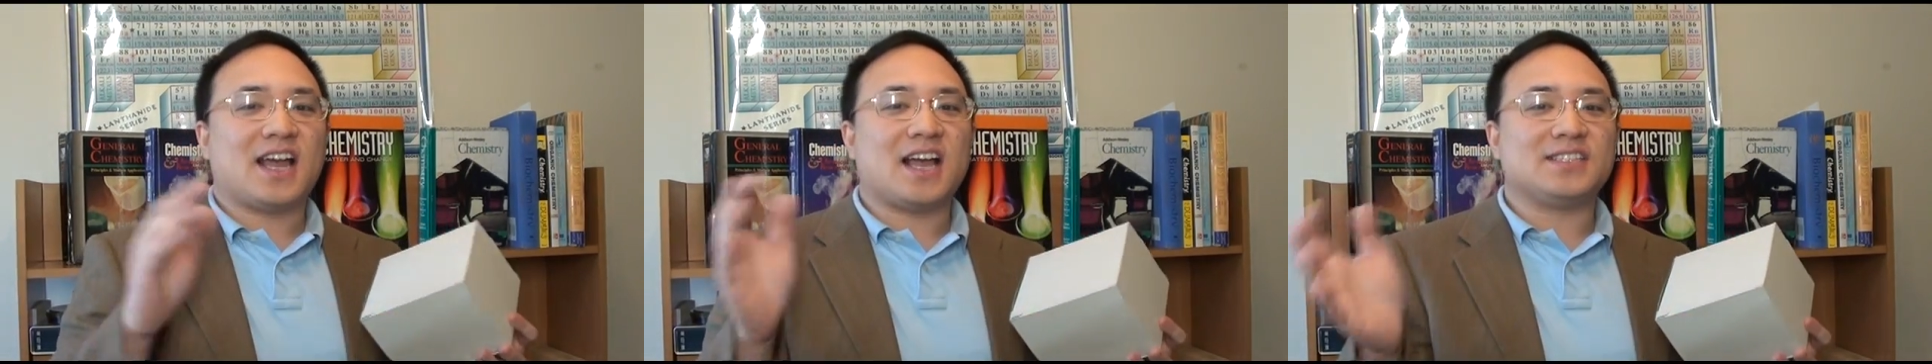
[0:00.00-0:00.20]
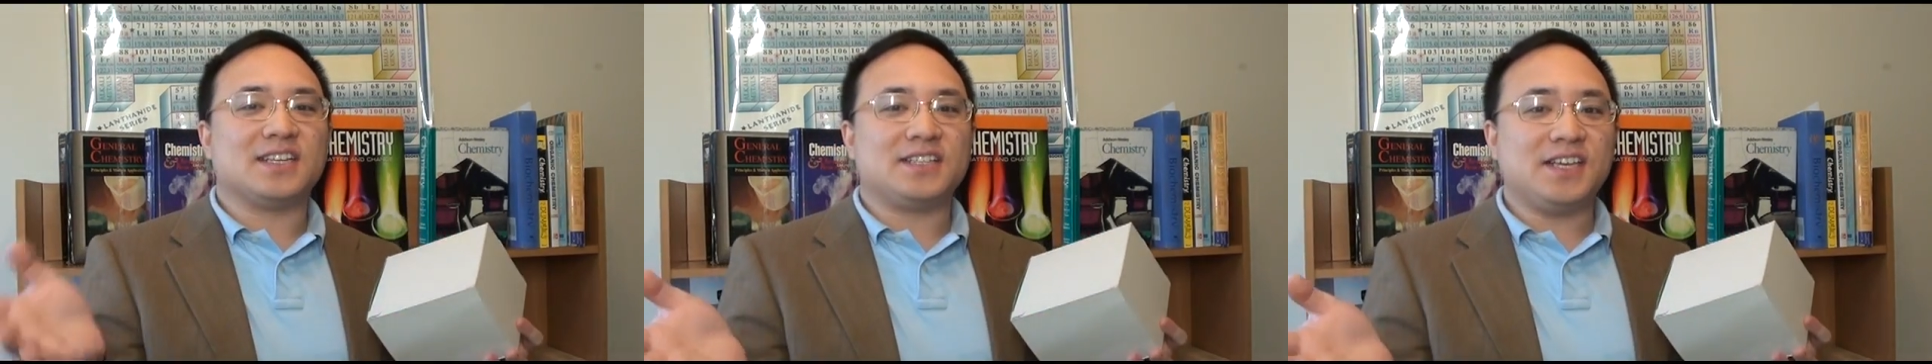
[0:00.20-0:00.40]

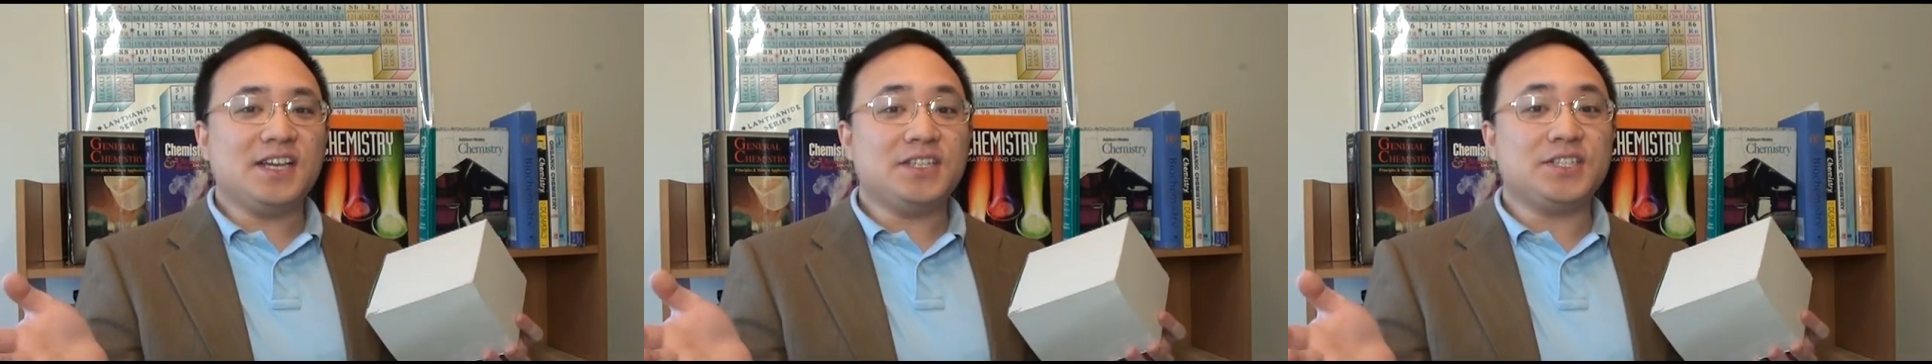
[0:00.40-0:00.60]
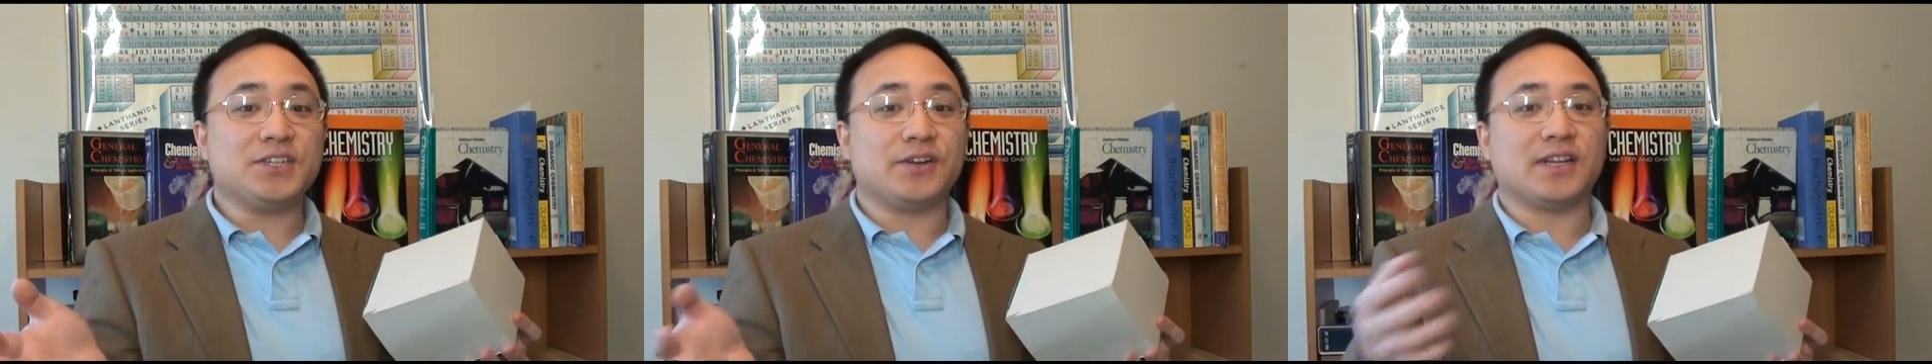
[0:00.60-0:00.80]
As a
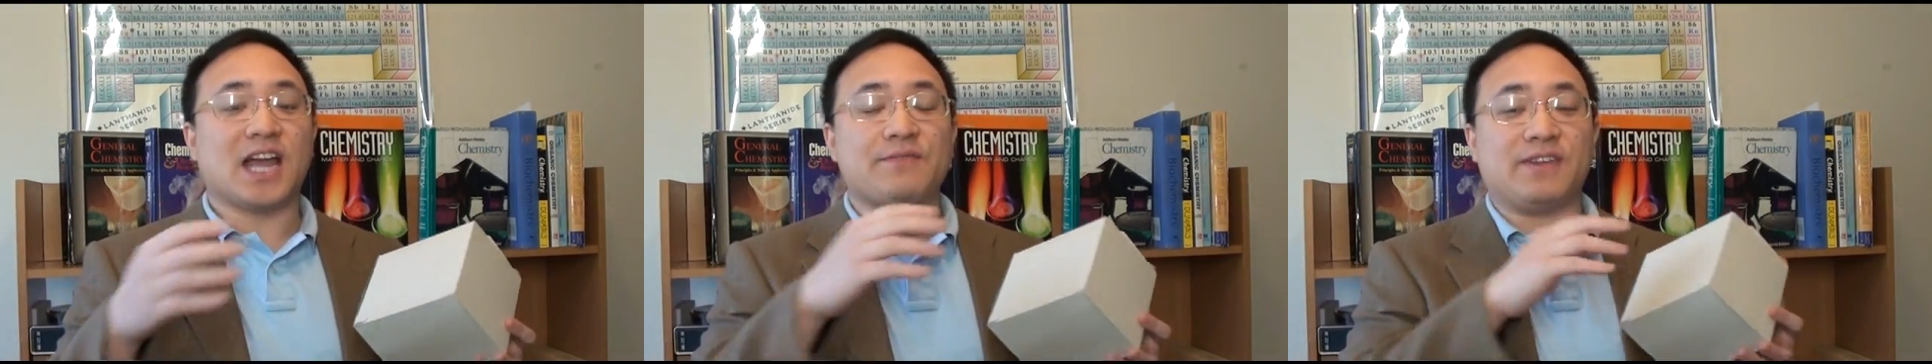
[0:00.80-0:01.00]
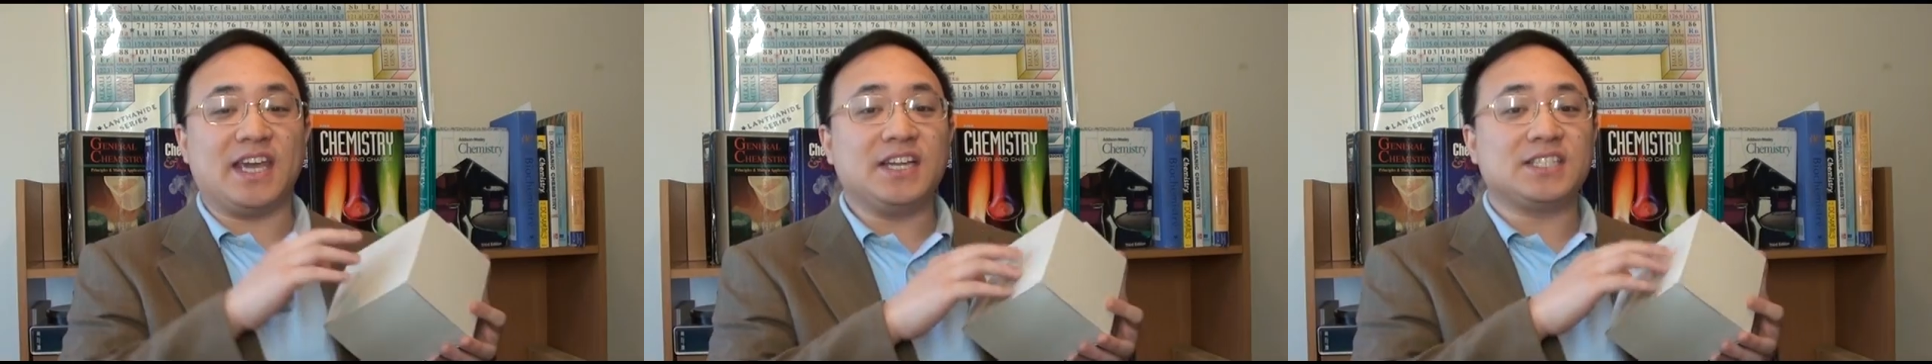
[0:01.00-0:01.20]
teacher, you can
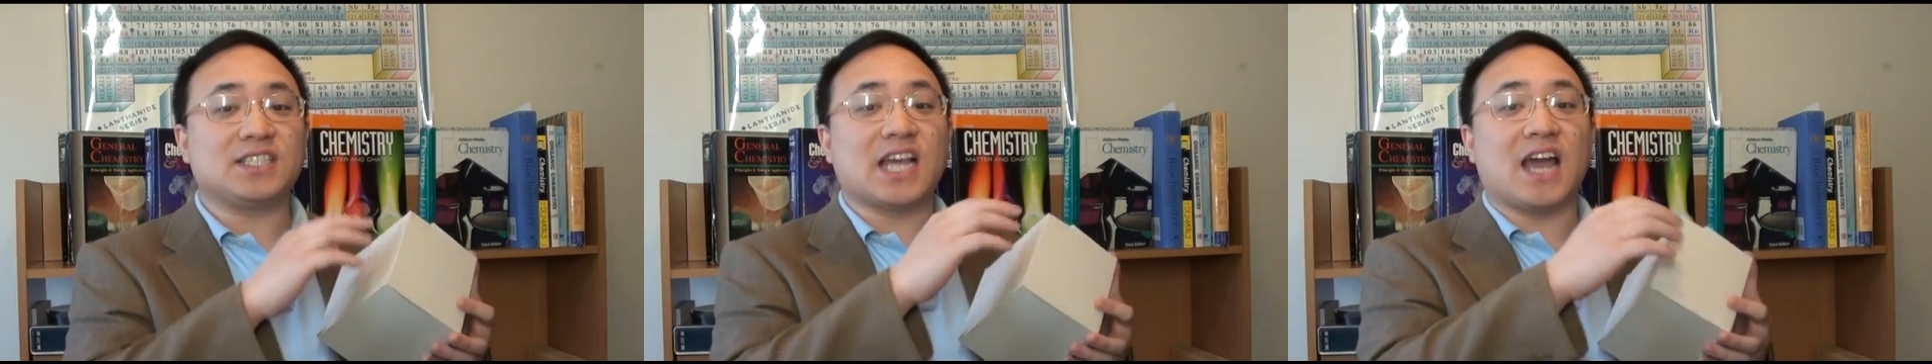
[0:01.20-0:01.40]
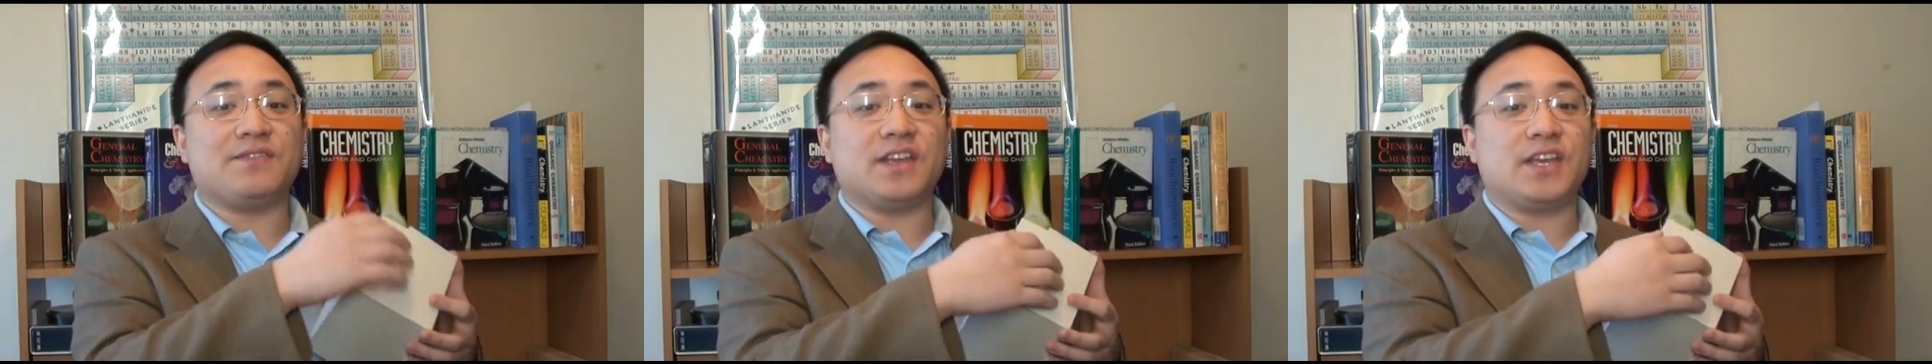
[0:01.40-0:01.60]
have each
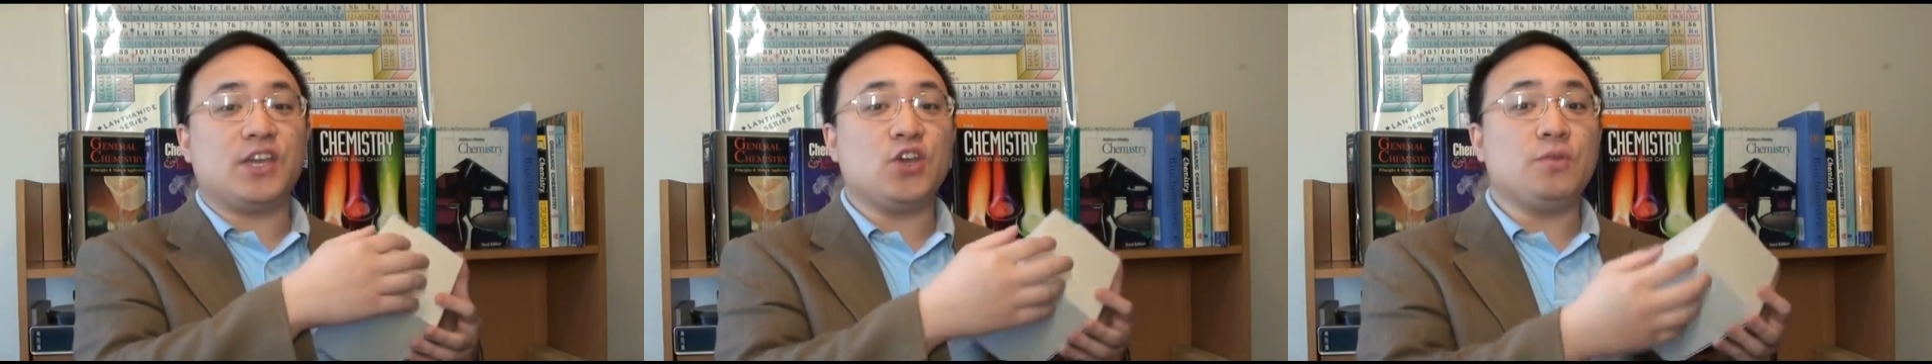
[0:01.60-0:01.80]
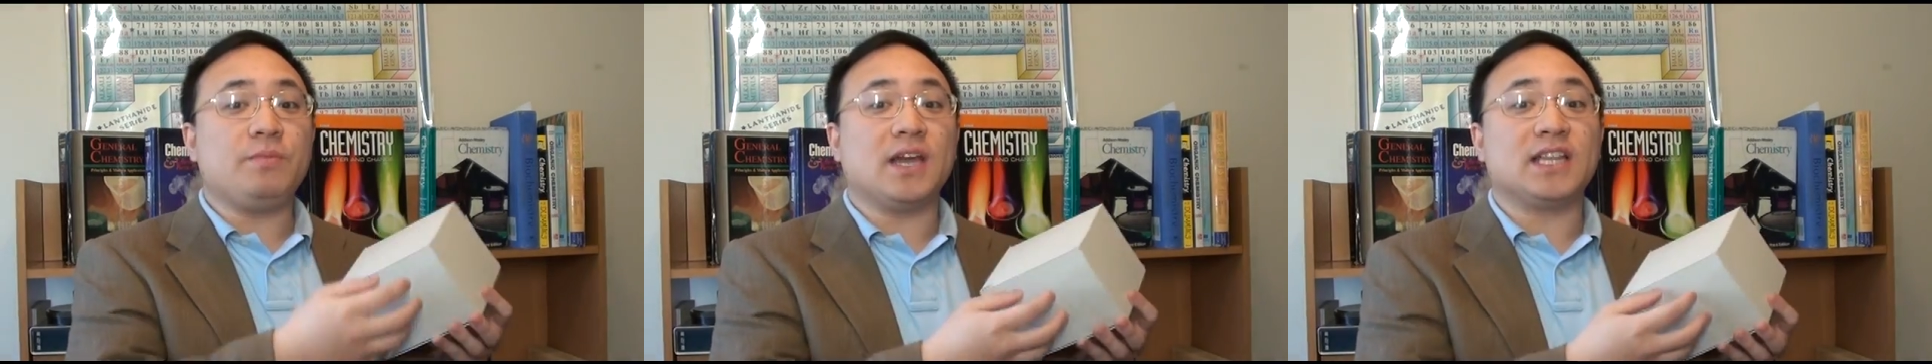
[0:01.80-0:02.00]
side of the cube be